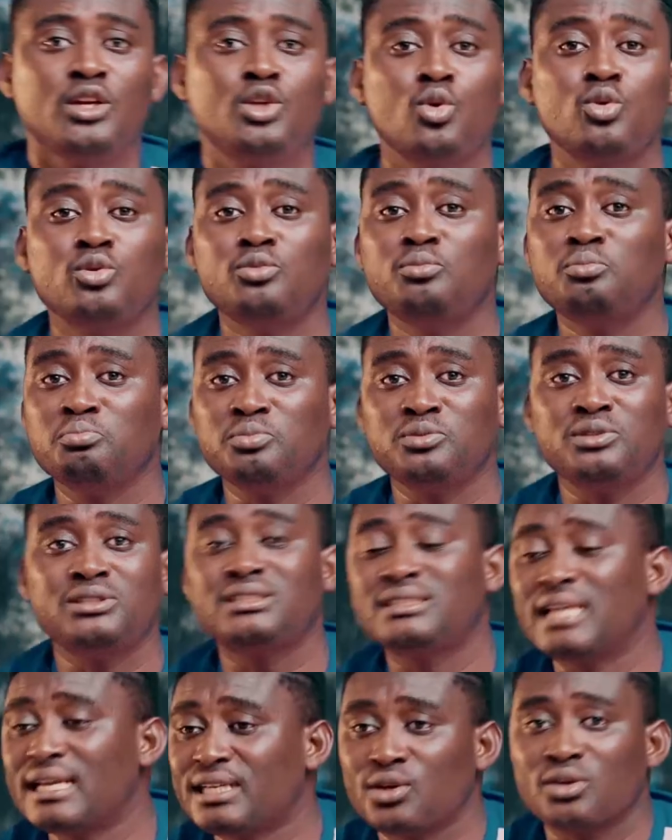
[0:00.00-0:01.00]
Don't
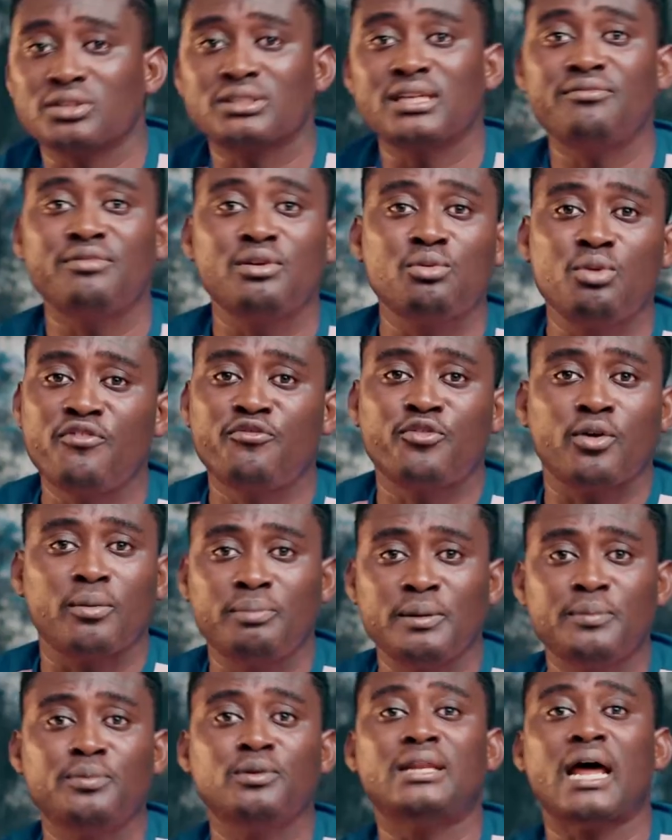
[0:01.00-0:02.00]
take yourself away from
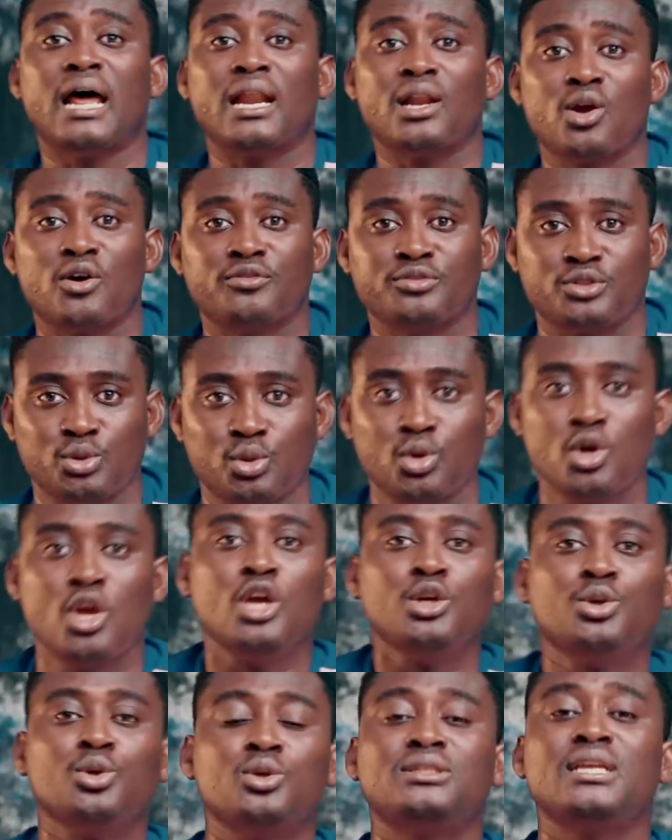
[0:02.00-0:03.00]
people that loves you.
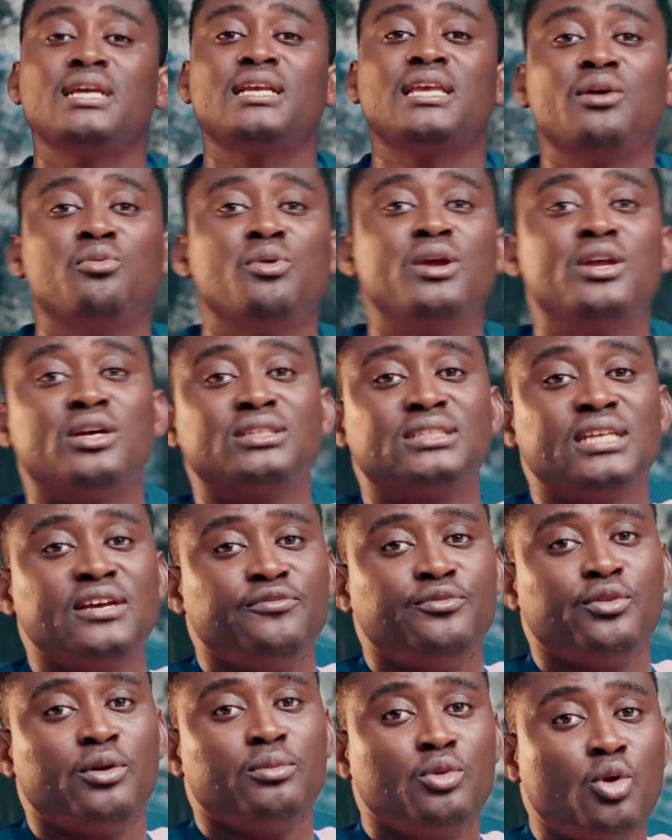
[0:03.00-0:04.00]
Don't take away
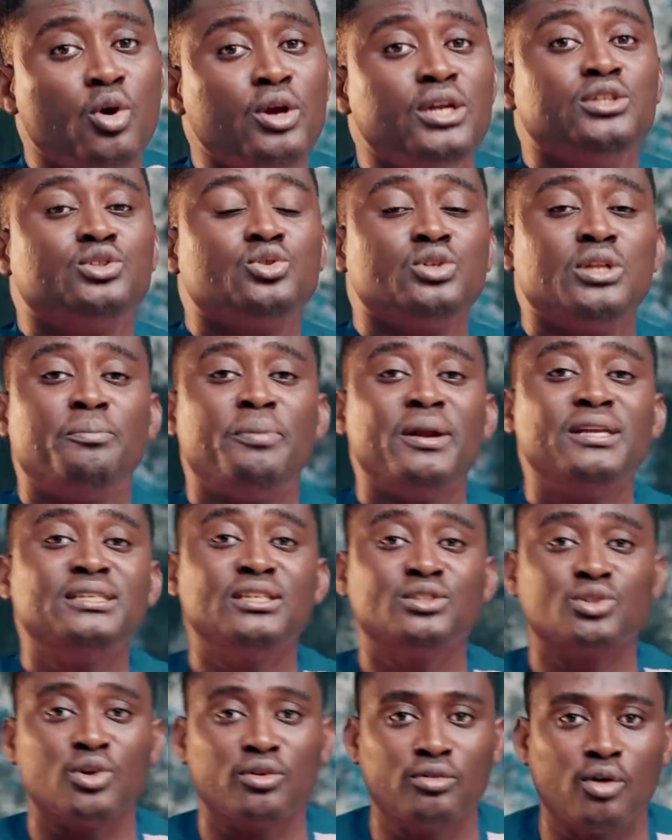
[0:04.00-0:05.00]
yourself from going to the
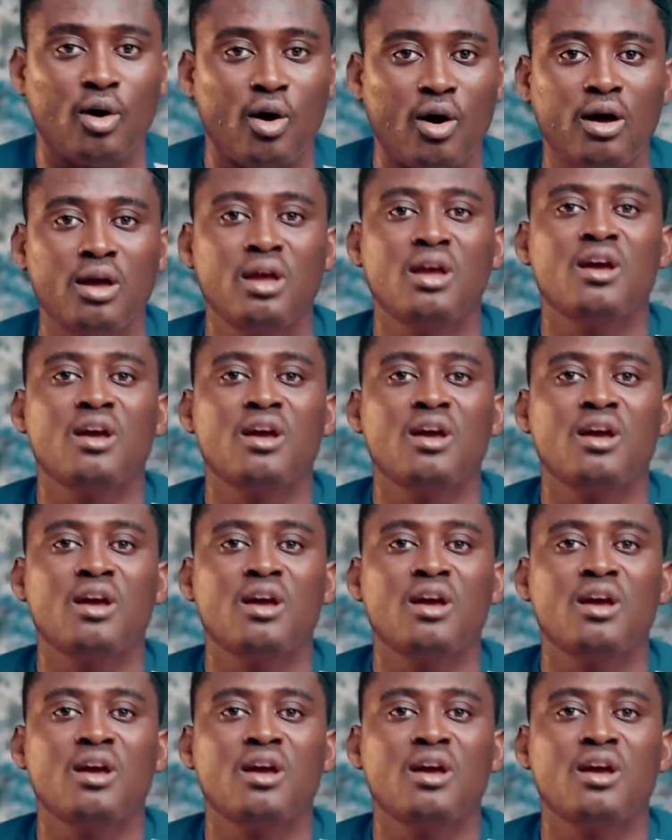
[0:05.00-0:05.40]
presence of God.